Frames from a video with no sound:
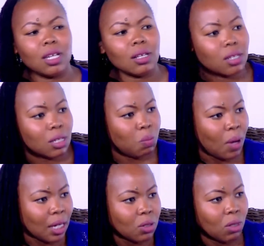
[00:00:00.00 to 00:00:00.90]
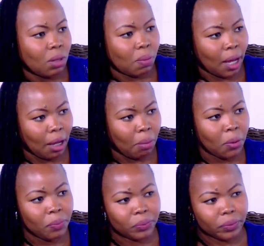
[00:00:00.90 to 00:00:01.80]
takes us back to the
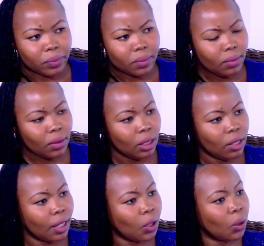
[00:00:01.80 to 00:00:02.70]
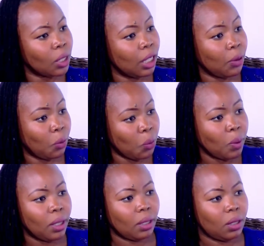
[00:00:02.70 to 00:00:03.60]
Bible. The godly
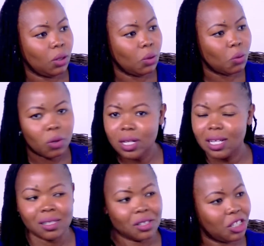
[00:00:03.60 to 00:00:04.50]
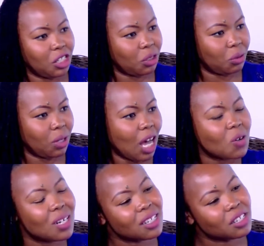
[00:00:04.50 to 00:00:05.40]
woman, what does she do? How
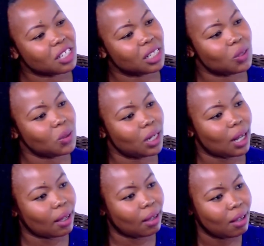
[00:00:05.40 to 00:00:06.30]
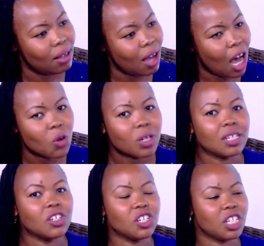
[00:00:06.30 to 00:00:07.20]
does she look like? How
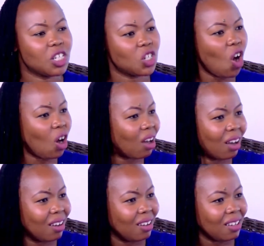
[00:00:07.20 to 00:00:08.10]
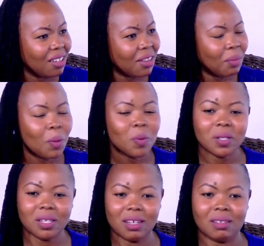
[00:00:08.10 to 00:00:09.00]
does she talk? The Bible
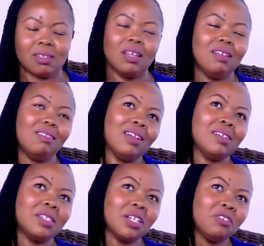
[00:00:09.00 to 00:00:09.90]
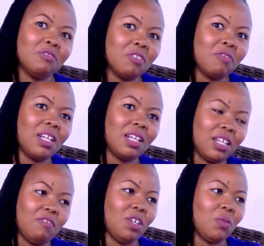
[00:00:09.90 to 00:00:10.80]
says that instead of even
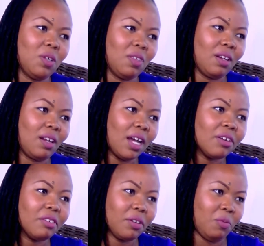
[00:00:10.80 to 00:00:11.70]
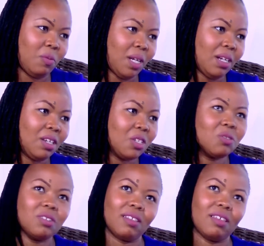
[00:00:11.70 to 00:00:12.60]
living with an angry woman,
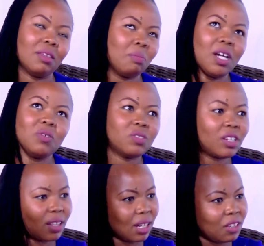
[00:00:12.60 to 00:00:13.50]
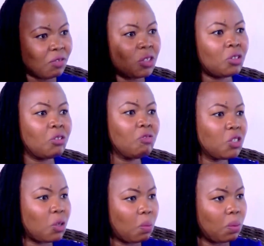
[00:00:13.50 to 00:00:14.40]
the man would rather live on
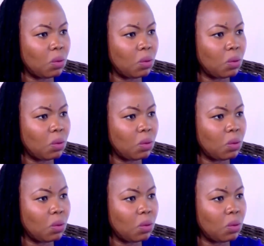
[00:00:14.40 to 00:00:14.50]
rooftop.